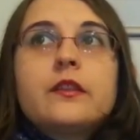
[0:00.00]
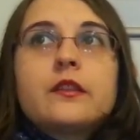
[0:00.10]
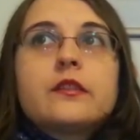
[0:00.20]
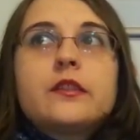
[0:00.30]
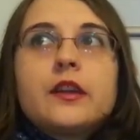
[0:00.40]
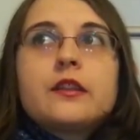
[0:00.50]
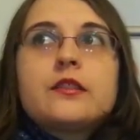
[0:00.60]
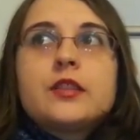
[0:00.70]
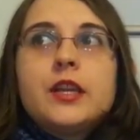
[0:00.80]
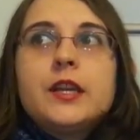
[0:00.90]

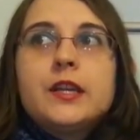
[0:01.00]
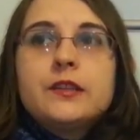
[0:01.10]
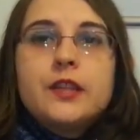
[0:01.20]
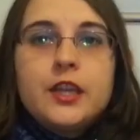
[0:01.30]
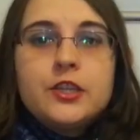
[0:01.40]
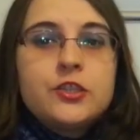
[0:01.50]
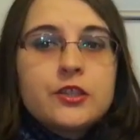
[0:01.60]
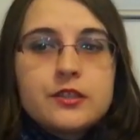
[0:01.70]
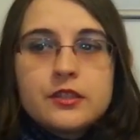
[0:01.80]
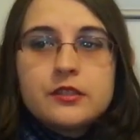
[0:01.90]
that they
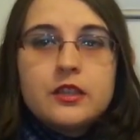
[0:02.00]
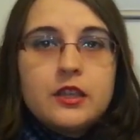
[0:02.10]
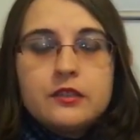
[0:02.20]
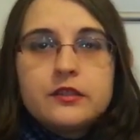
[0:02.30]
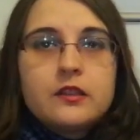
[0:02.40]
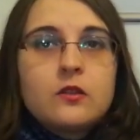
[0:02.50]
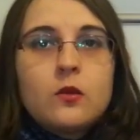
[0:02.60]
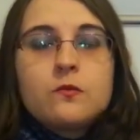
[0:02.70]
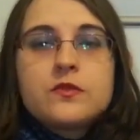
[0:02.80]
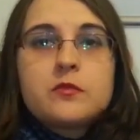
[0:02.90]
just need their
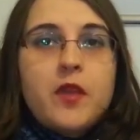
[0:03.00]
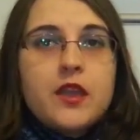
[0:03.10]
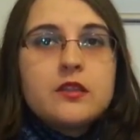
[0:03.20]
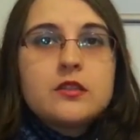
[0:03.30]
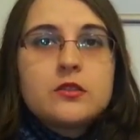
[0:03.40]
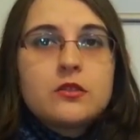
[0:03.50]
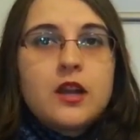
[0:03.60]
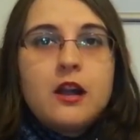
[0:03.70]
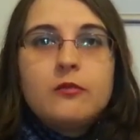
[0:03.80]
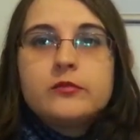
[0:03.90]
own space to
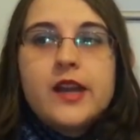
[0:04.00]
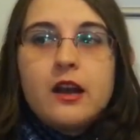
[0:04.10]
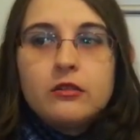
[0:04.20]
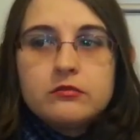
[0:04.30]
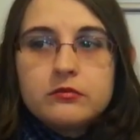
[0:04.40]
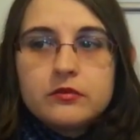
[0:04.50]
calm down.